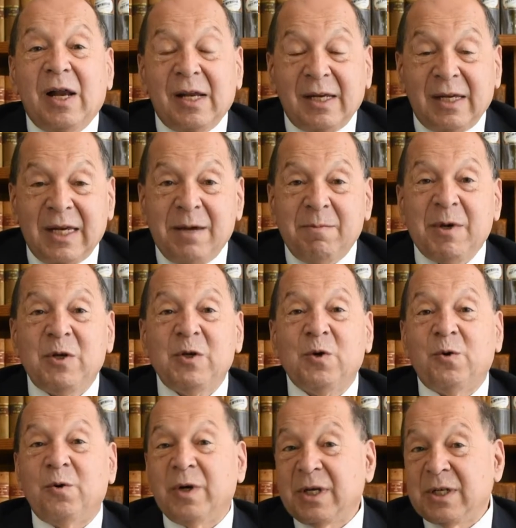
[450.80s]
limit
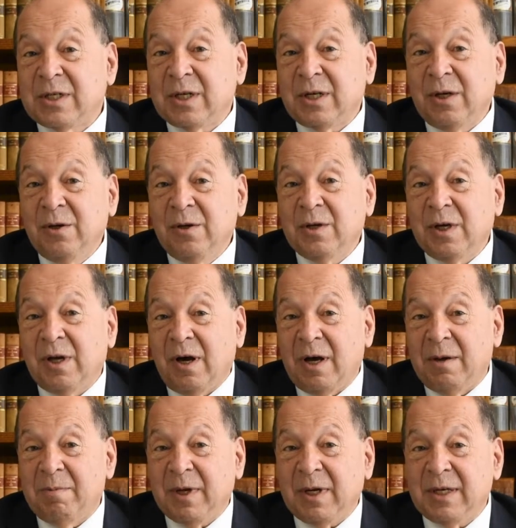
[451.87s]
or exclude
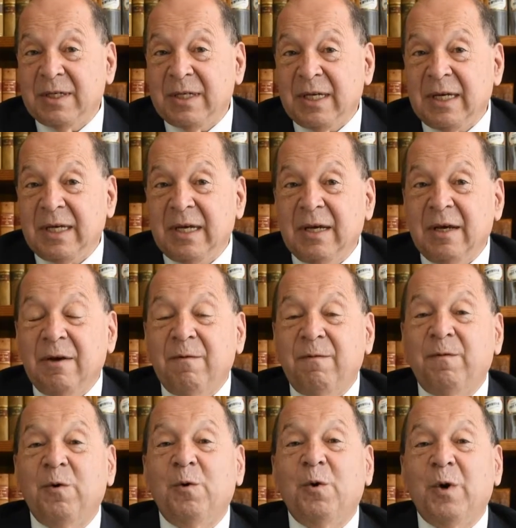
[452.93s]
liability
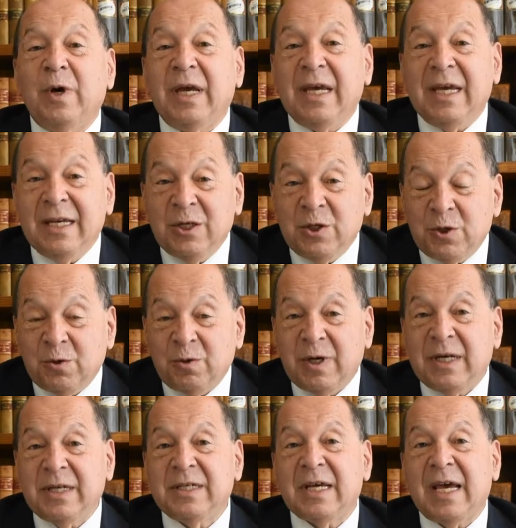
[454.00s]
for
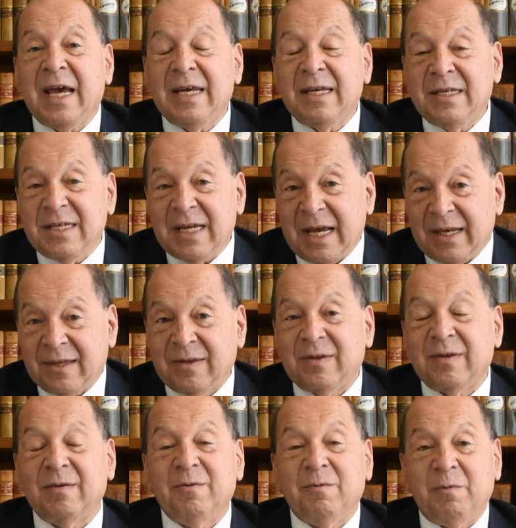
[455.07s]
injuries and
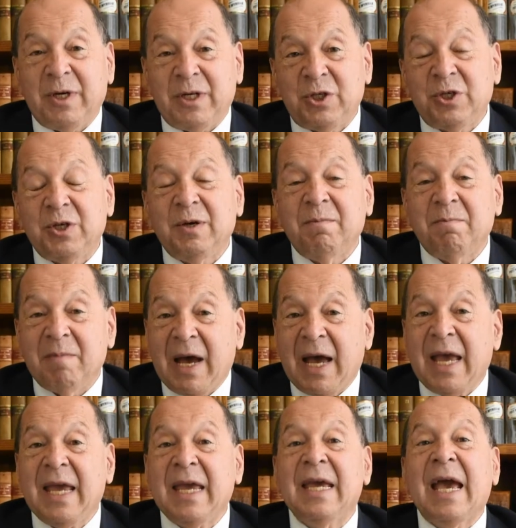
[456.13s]
death which
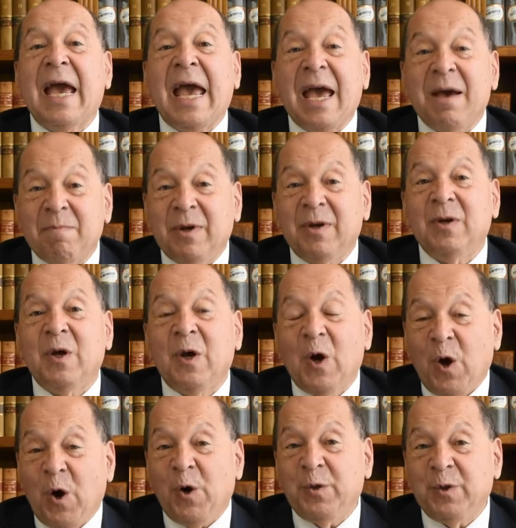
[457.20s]
may happen
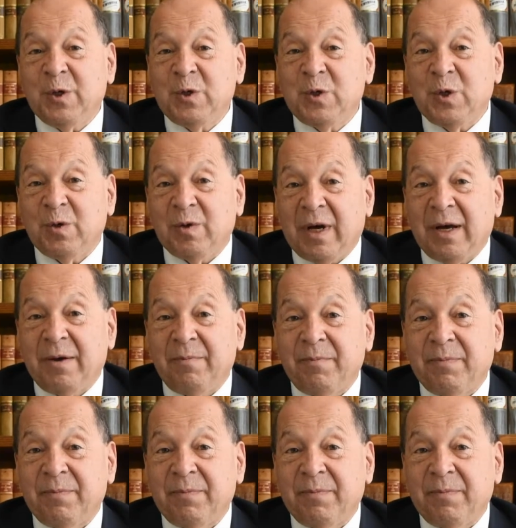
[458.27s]
on the tour.